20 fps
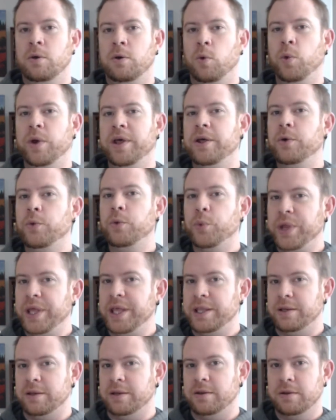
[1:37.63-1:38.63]
Will
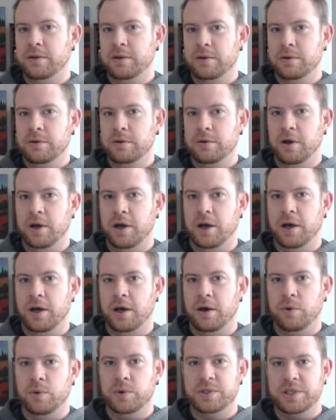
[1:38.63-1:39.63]
Wheaton
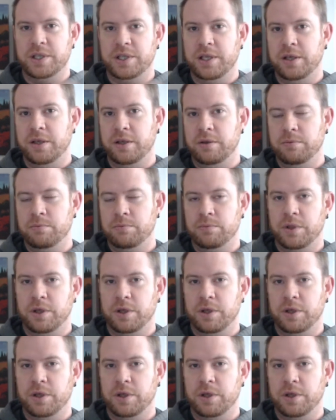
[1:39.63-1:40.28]
was the